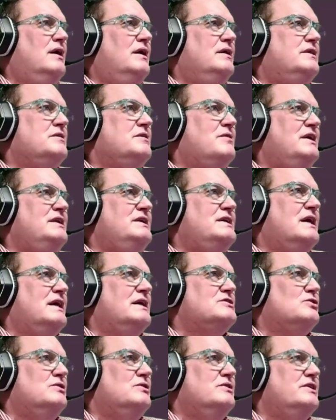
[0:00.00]
I think my
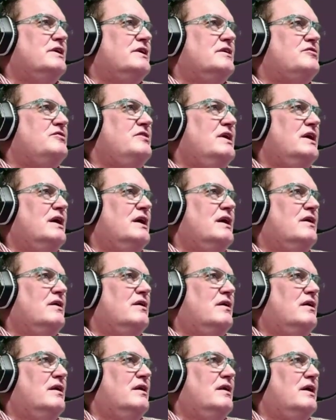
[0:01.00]
dad's old enough
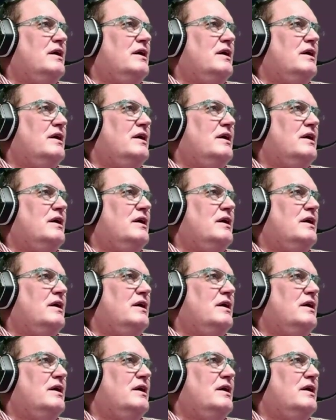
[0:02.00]
now on